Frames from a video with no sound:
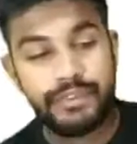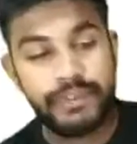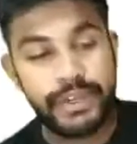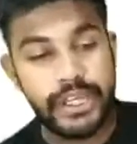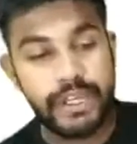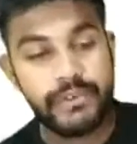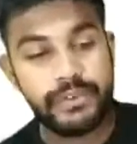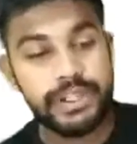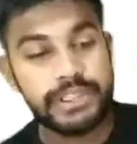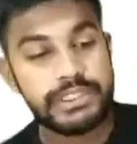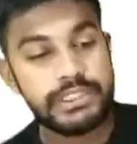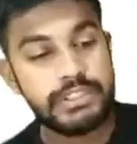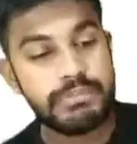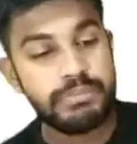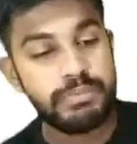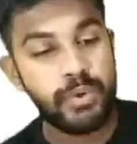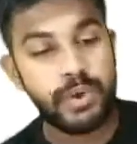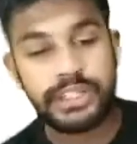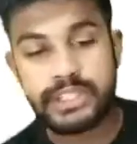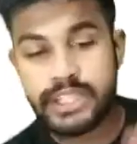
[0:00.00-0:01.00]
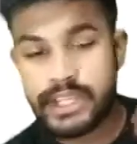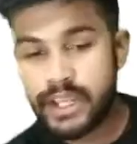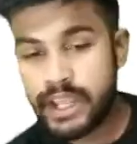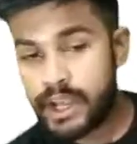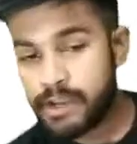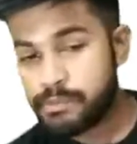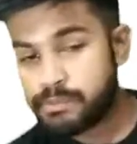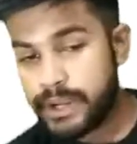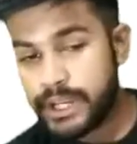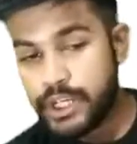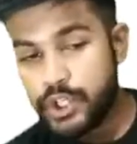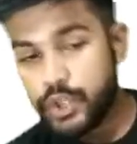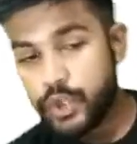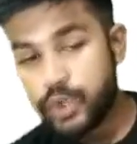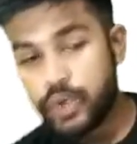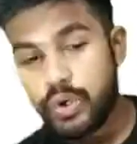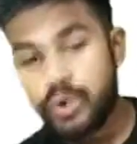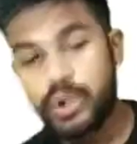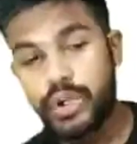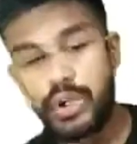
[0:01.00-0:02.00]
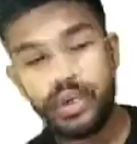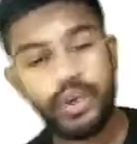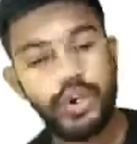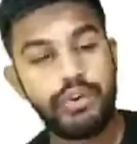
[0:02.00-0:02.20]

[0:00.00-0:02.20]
frequency more than n by 2